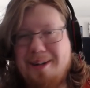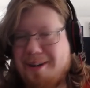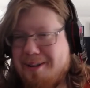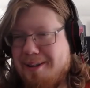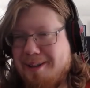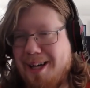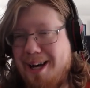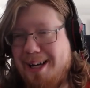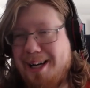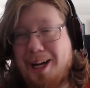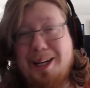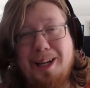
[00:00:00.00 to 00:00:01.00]

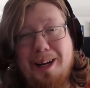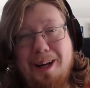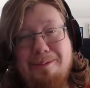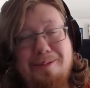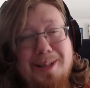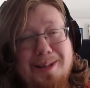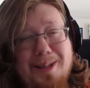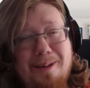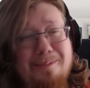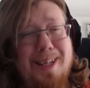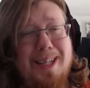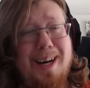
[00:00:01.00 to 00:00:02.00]
I love this though,
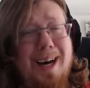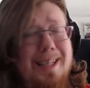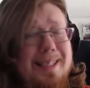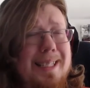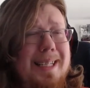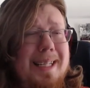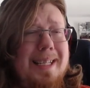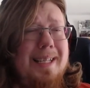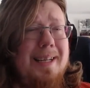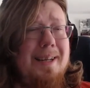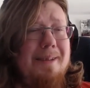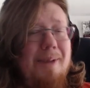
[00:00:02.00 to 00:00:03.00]
my god.
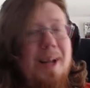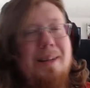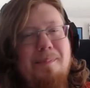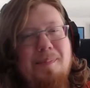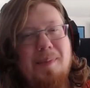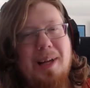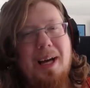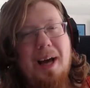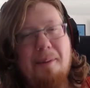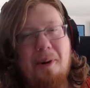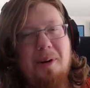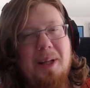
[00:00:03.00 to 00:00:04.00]
Well,
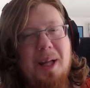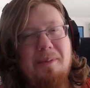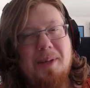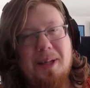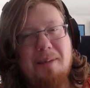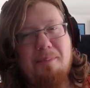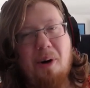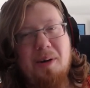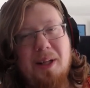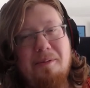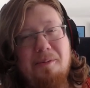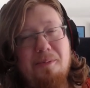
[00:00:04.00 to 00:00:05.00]
I partly love it and
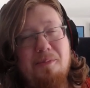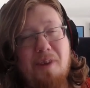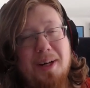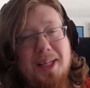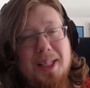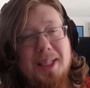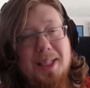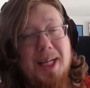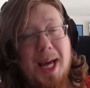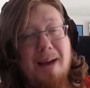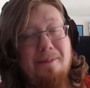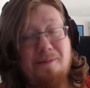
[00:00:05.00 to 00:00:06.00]
partly fucking
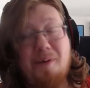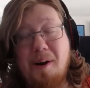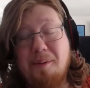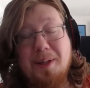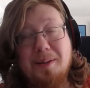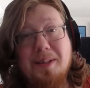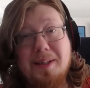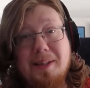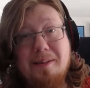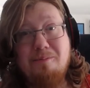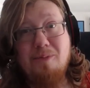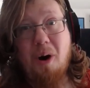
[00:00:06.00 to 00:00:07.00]
fear it,
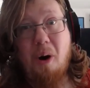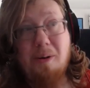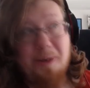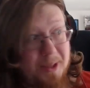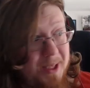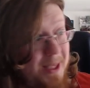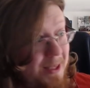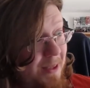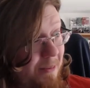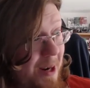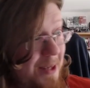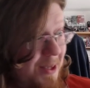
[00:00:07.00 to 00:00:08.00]
you know, because it is
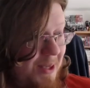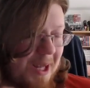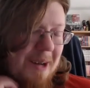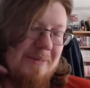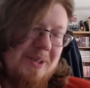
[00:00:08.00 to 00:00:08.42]
crazy stuff.